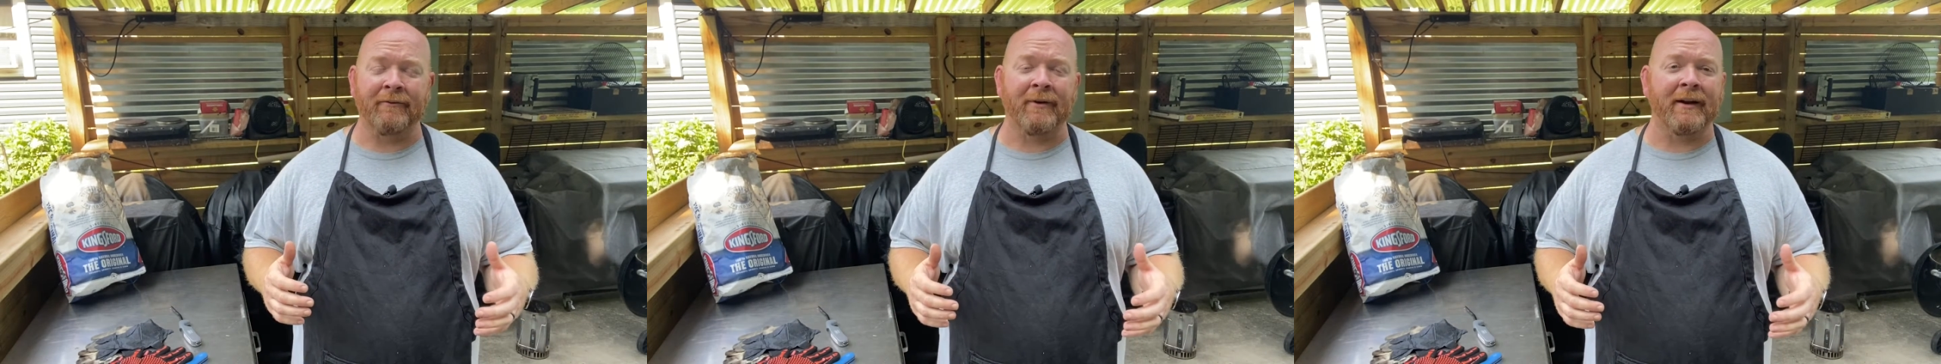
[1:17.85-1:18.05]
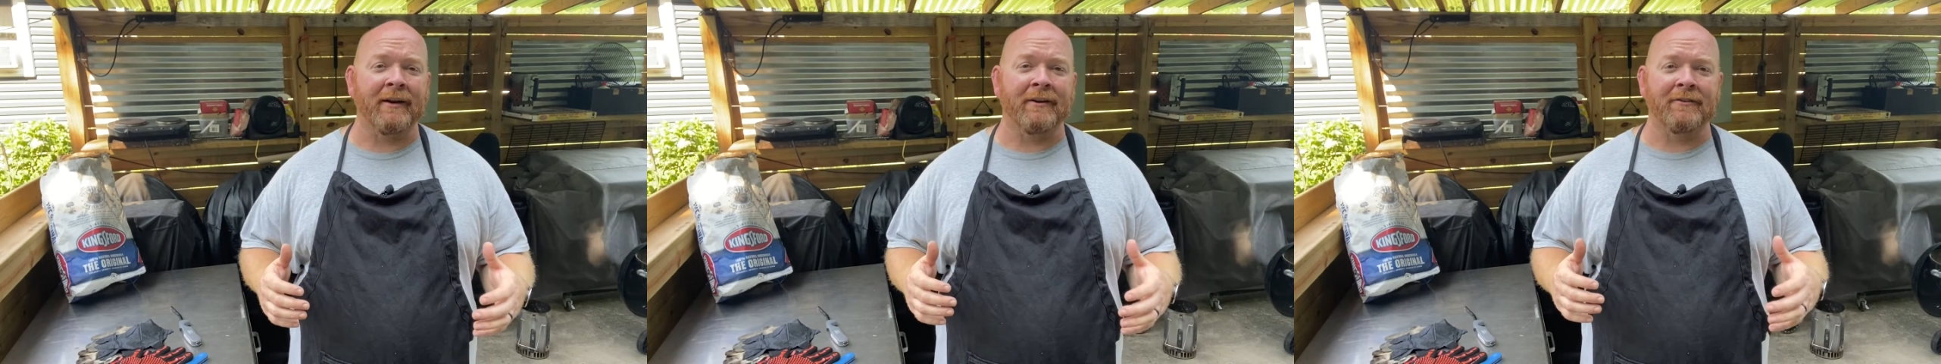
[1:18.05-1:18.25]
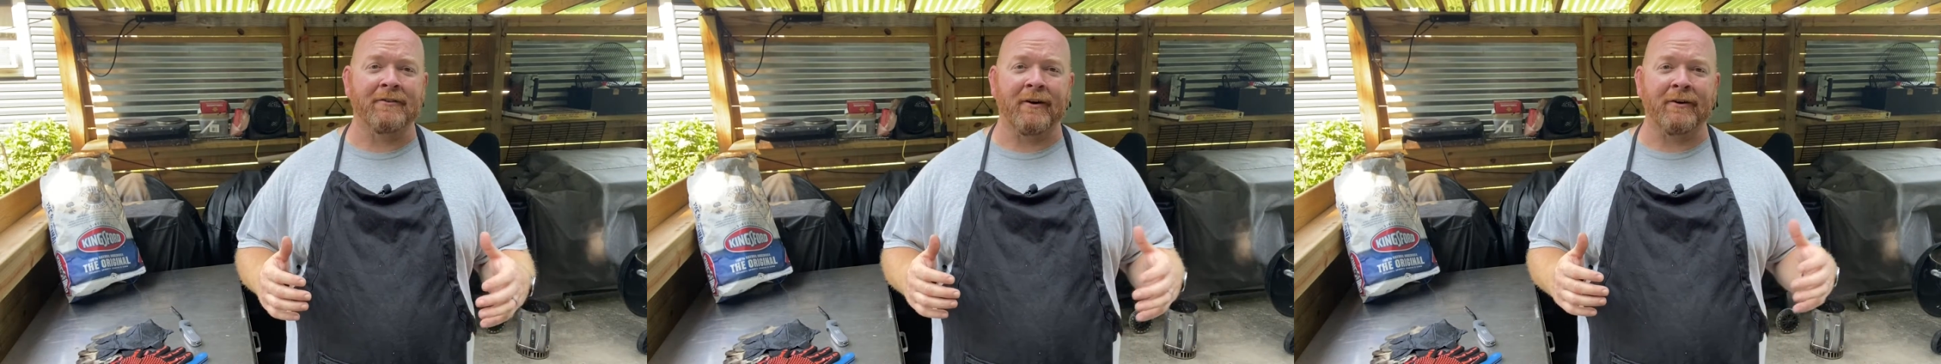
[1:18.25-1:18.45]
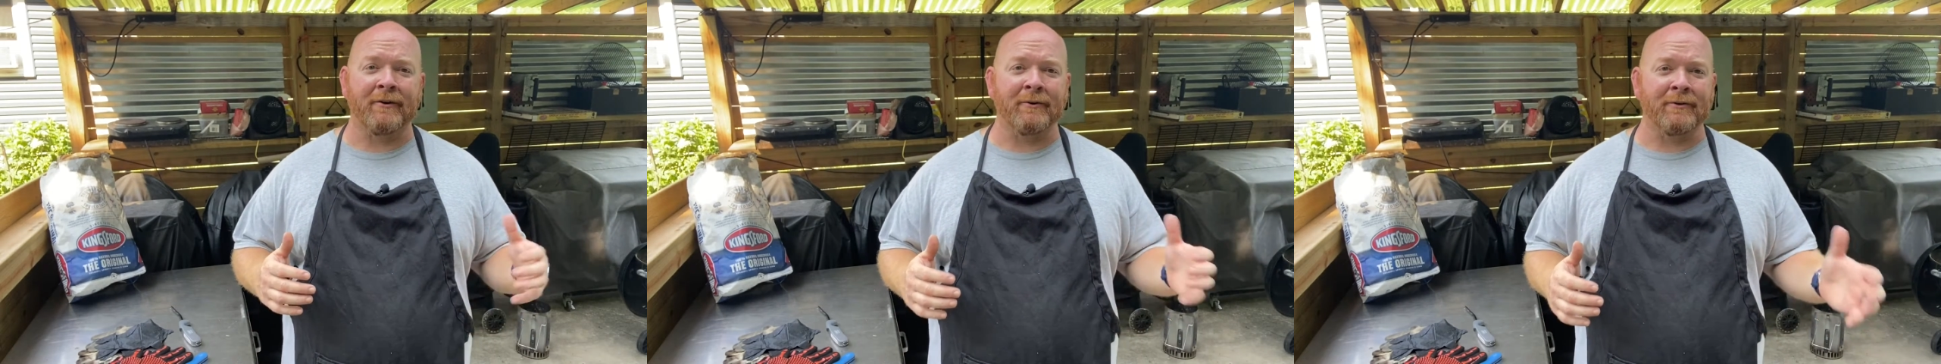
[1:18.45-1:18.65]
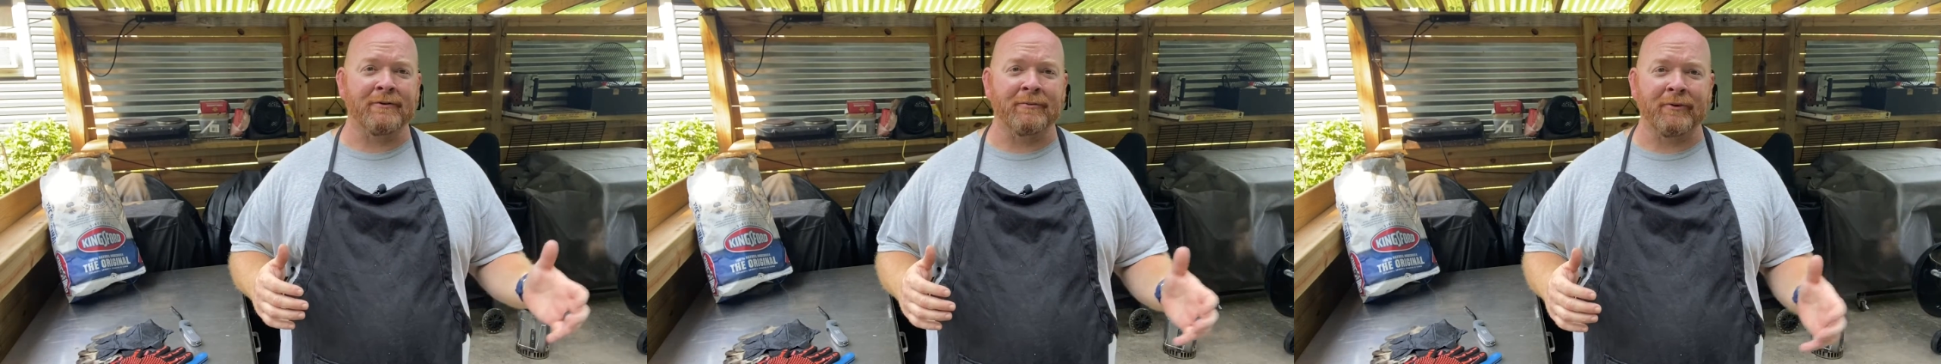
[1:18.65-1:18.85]
ready to start
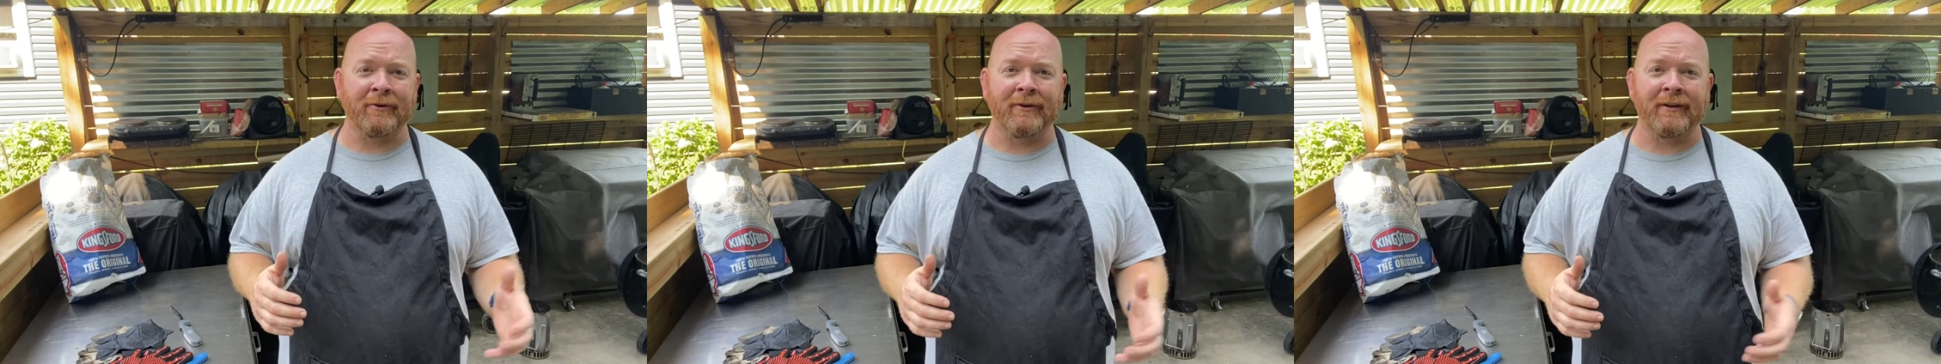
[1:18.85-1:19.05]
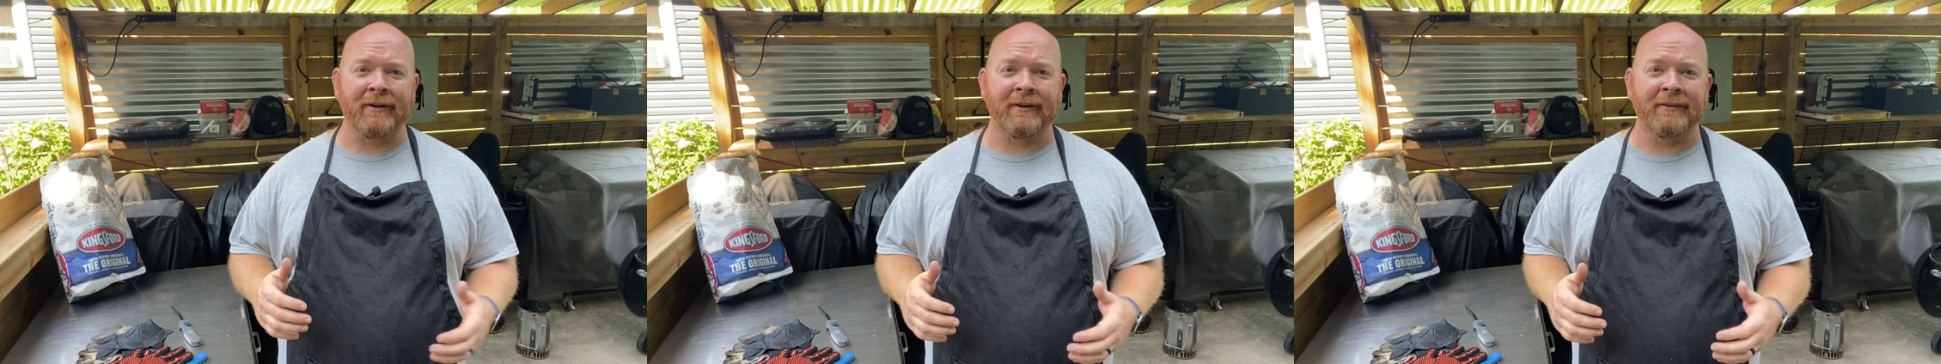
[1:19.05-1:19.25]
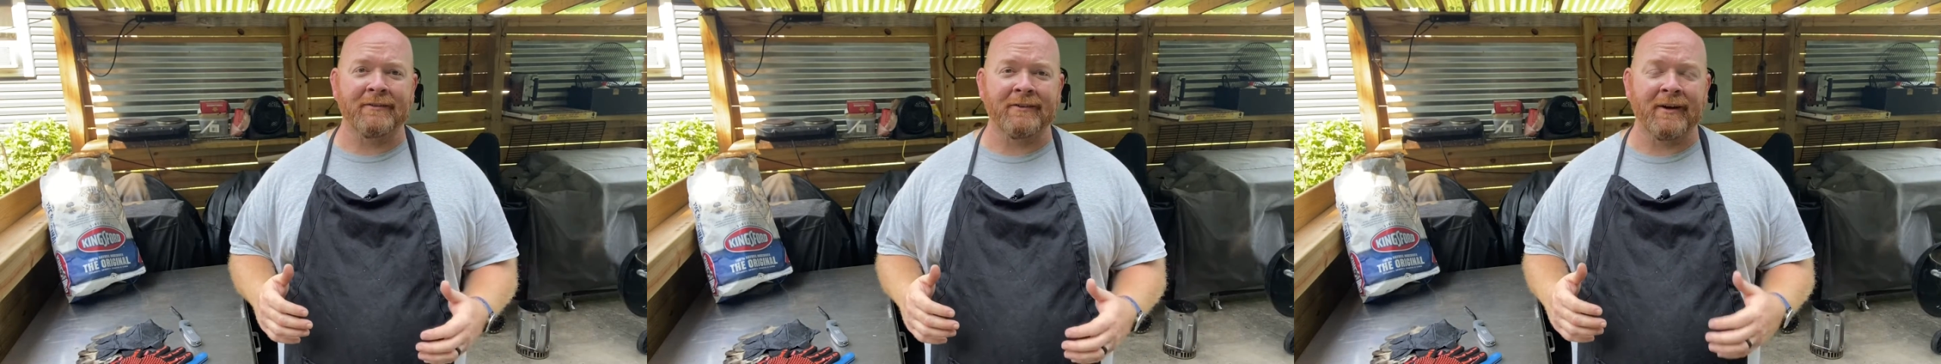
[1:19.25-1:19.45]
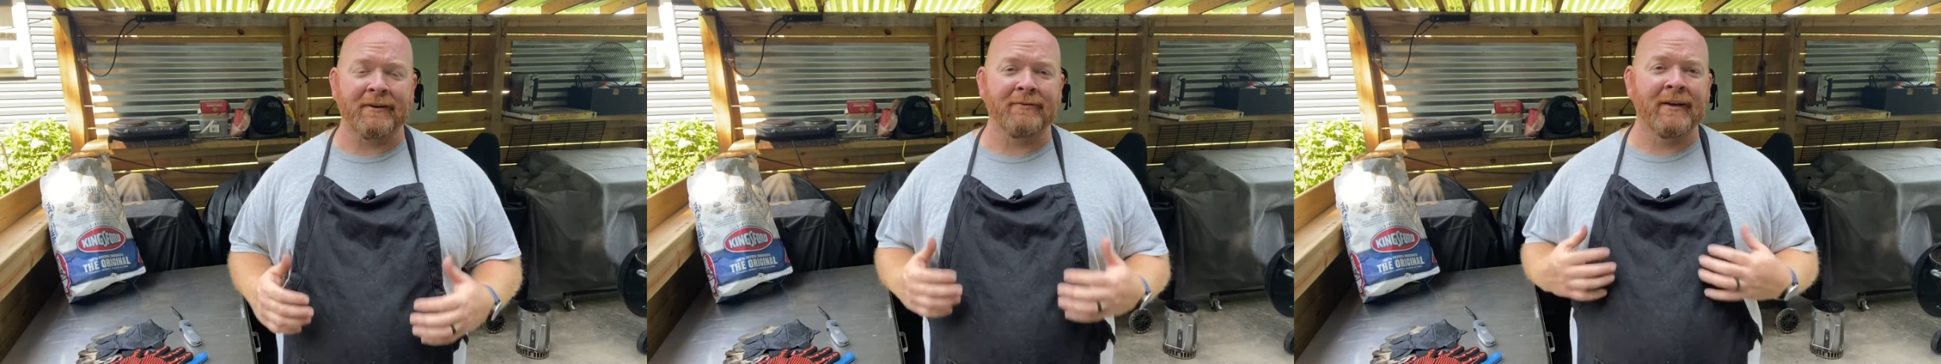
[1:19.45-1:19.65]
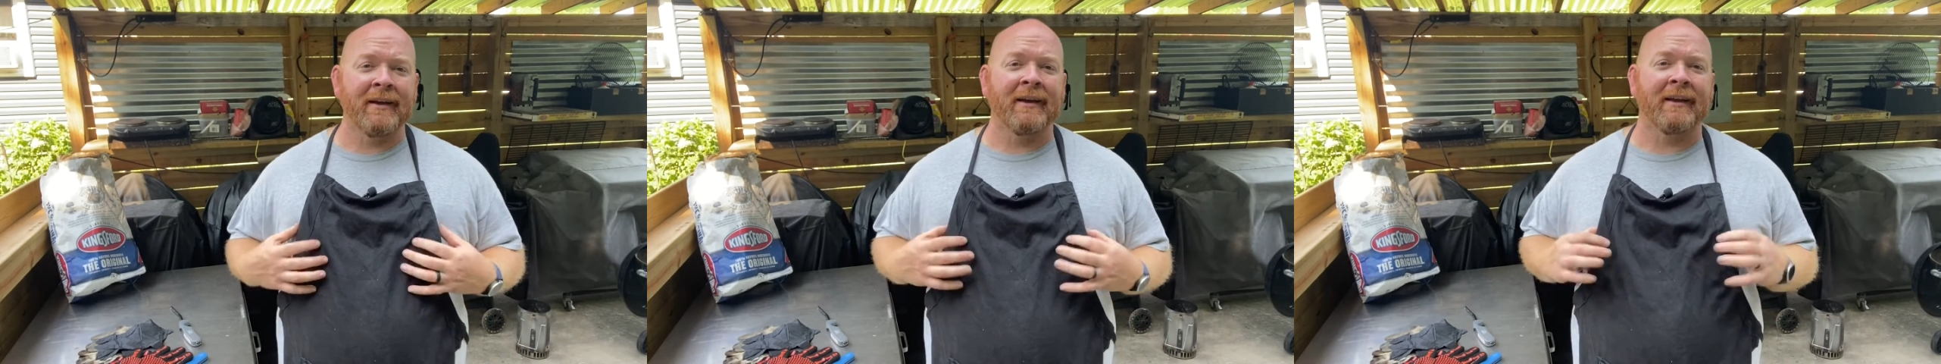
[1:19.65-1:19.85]
doing some grilling and stuff,